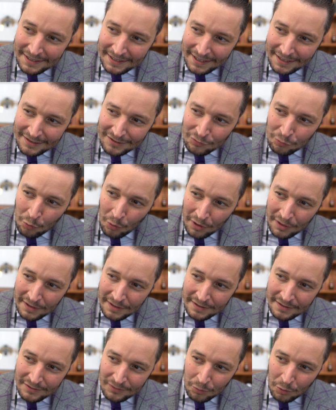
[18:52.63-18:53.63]
his one
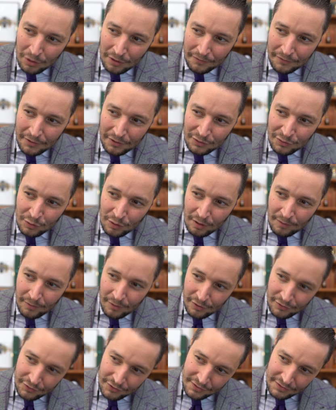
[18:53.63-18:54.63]
is one of the newer
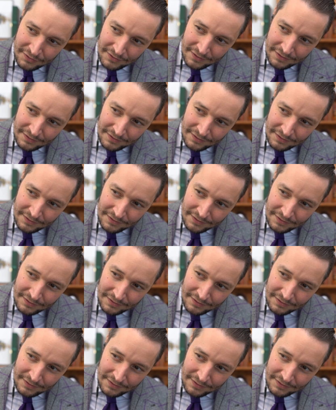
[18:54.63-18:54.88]
versions.